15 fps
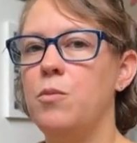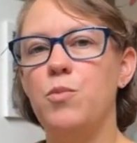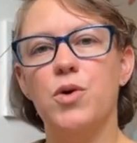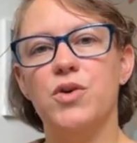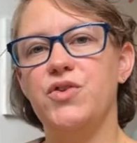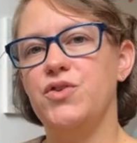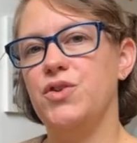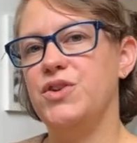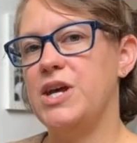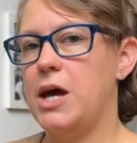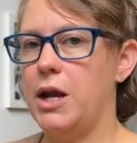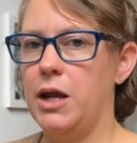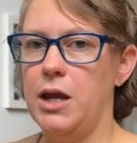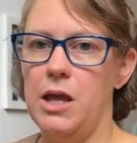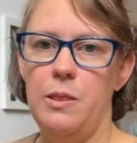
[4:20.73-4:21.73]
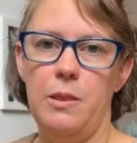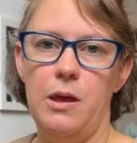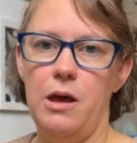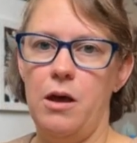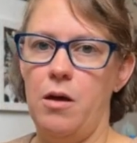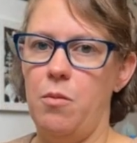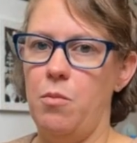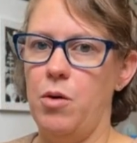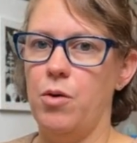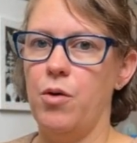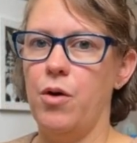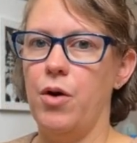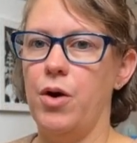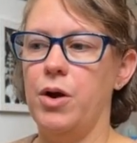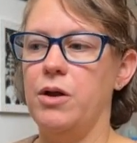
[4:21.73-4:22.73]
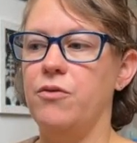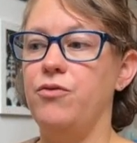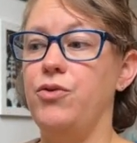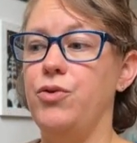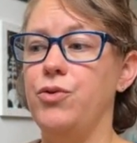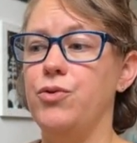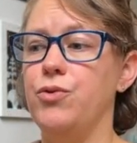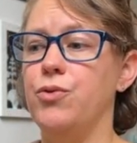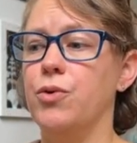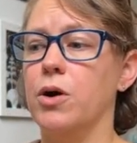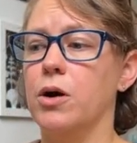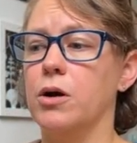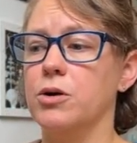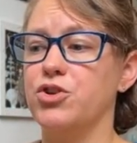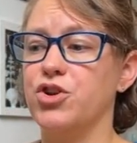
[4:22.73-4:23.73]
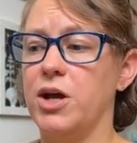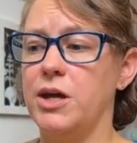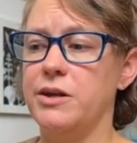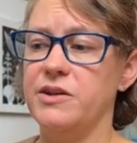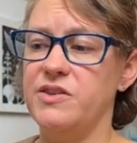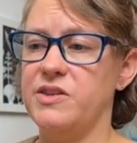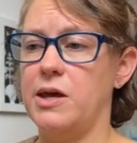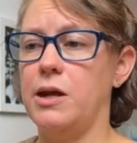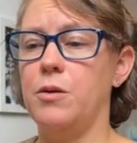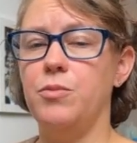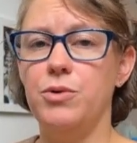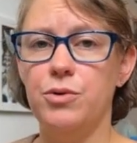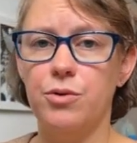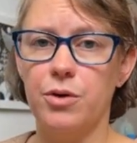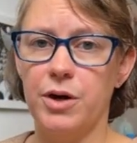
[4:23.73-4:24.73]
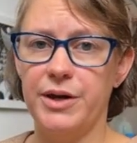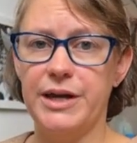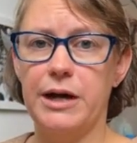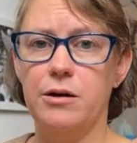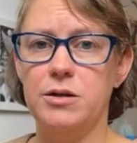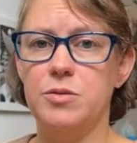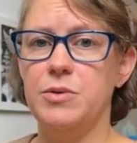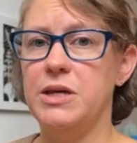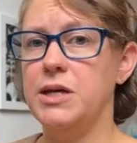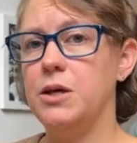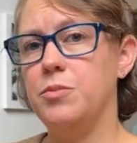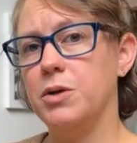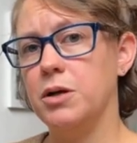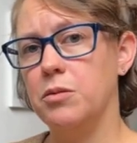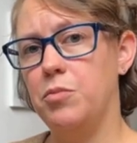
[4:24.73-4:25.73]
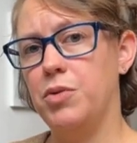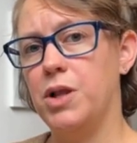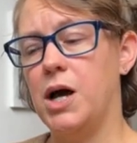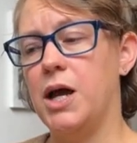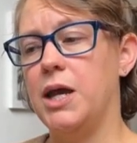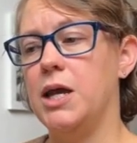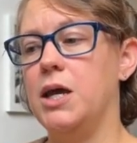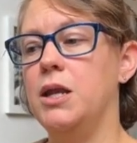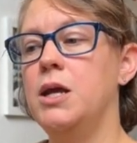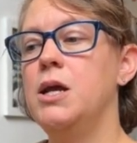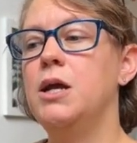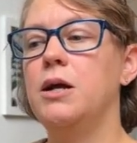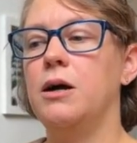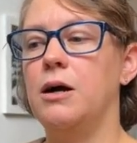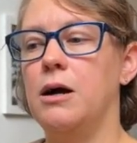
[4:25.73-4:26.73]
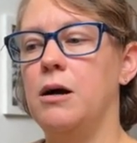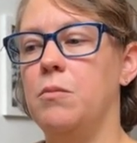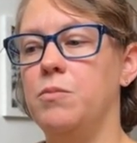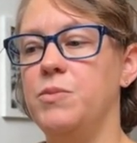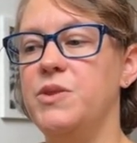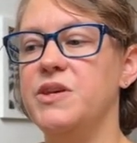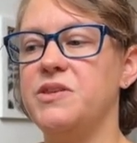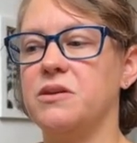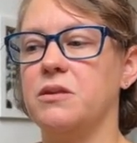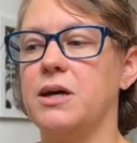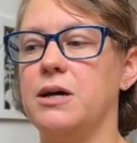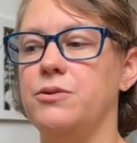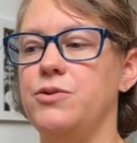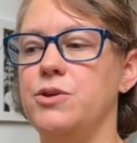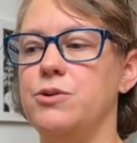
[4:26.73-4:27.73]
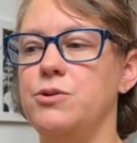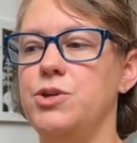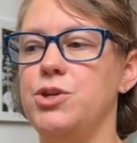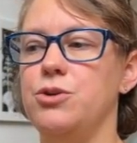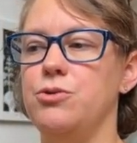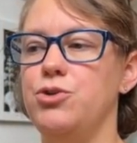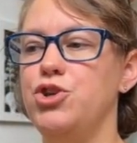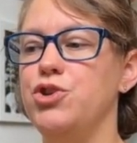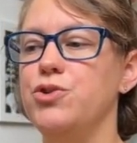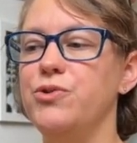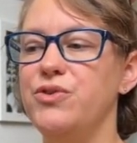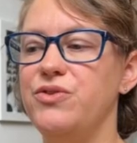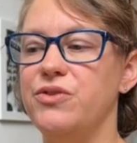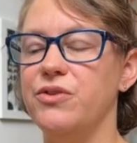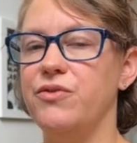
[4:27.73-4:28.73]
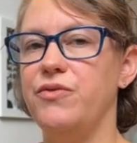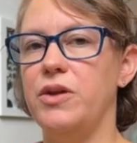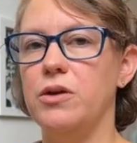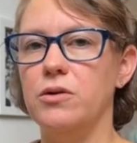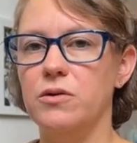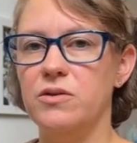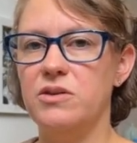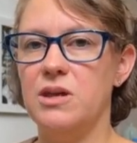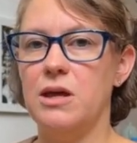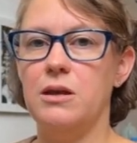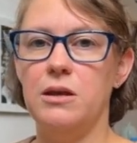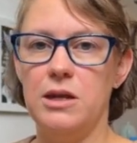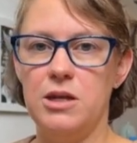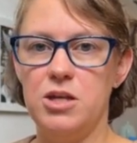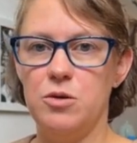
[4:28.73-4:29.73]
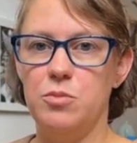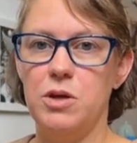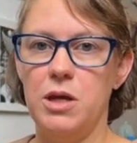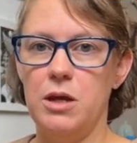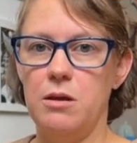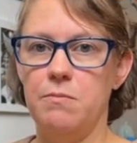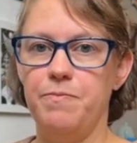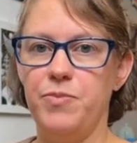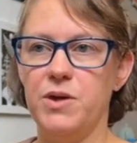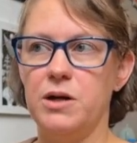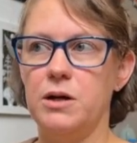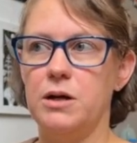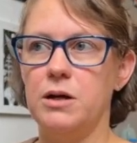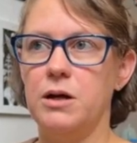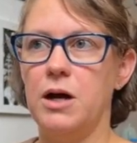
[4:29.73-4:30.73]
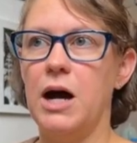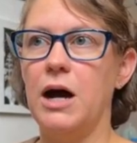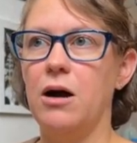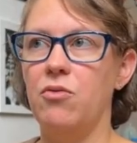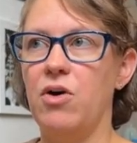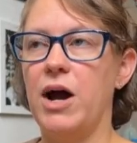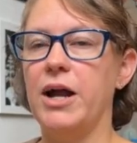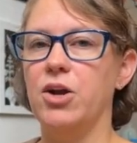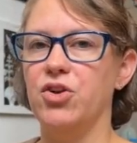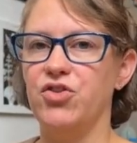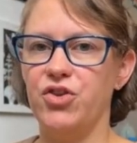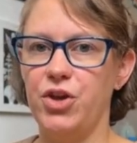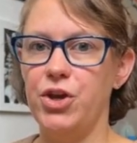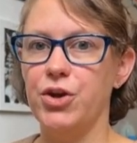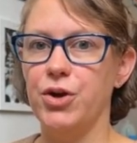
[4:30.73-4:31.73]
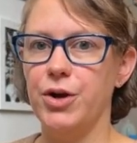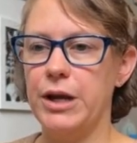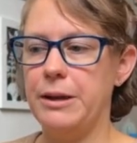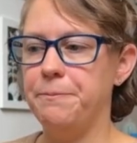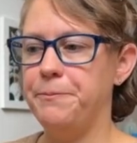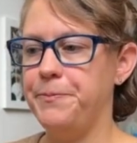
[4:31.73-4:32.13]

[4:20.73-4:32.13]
personal data in them, or if you are trying to set up your account to be HIPAA compliant, this allows you to choose the fields that need to be of higher security.